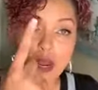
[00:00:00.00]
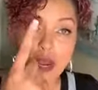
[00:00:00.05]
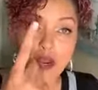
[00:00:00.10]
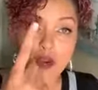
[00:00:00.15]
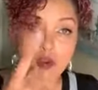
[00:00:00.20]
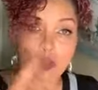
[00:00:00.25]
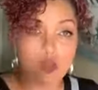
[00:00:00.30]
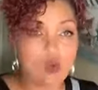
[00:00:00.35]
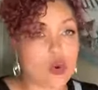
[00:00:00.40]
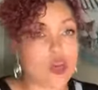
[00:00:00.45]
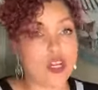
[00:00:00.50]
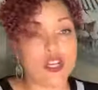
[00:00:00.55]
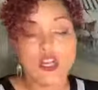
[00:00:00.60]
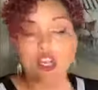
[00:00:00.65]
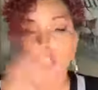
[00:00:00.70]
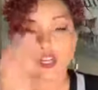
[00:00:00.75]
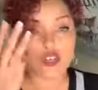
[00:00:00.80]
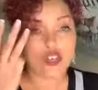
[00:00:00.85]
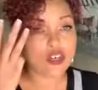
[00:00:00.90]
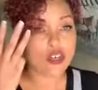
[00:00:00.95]
you're buying
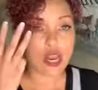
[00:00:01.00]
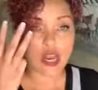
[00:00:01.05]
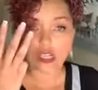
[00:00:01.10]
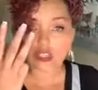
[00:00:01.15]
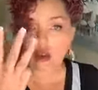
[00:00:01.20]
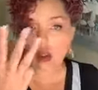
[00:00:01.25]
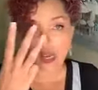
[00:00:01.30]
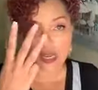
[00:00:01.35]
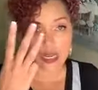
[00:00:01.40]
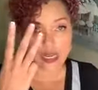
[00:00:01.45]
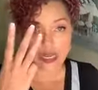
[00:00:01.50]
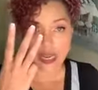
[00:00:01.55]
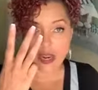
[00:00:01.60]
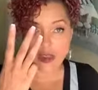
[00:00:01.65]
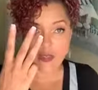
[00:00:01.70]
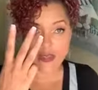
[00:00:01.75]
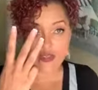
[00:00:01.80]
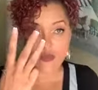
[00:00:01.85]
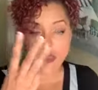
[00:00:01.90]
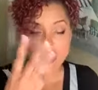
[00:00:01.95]
one. You're not tracking
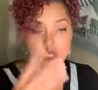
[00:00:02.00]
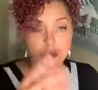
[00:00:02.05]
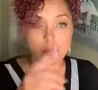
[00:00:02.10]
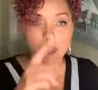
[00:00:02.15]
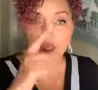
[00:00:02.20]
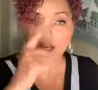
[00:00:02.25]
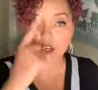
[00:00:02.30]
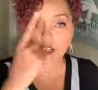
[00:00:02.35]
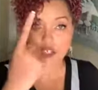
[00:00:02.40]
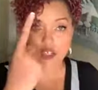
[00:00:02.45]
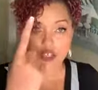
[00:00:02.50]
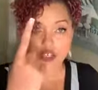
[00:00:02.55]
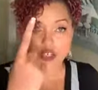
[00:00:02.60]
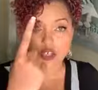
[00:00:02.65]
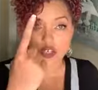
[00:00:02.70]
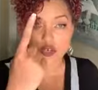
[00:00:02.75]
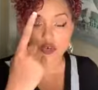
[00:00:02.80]
down three speakers,